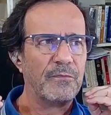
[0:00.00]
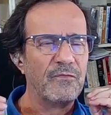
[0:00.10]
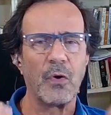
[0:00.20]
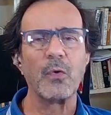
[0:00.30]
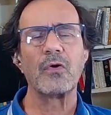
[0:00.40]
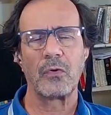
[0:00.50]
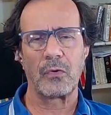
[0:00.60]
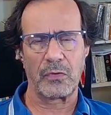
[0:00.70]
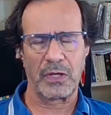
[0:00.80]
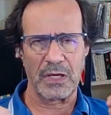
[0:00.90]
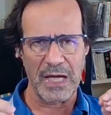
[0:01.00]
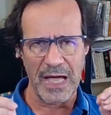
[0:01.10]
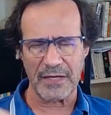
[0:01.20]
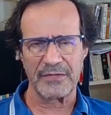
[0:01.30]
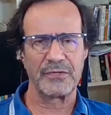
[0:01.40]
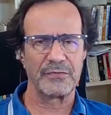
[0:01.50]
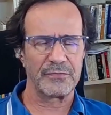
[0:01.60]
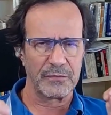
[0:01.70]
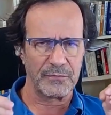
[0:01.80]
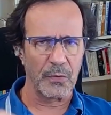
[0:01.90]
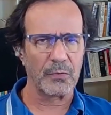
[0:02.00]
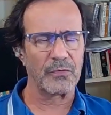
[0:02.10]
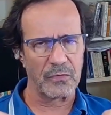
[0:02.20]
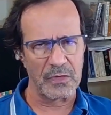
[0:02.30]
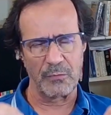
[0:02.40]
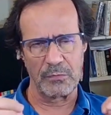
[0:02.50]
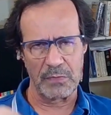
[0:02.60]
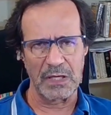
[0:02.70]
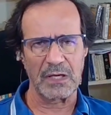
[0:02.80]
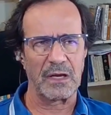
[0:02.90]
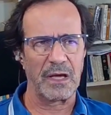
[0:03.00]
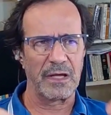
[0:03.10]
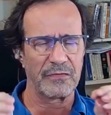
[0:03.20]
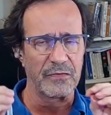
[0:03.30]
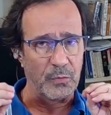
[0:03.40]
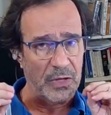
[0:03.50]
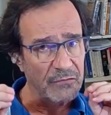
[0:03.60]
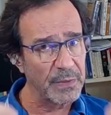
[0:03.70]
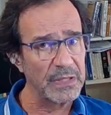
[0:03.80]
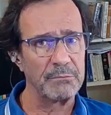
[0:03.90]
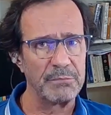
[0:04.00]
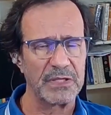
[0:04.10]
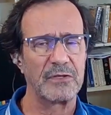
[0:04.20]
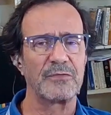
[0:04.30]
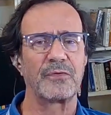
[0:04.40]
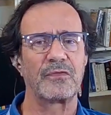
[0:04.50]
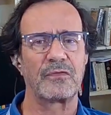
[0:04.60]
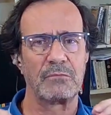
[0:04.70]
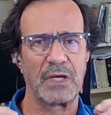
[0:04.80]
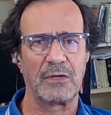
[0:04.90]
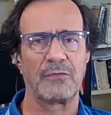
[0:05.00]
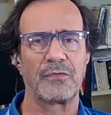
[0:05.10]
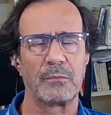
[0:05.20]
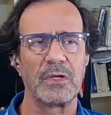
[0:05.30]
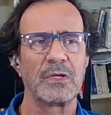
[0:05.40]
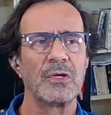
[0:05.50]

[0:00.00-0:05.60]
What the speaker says: vocal and active and focused on that with many clients, and we have made a big difference in many of them.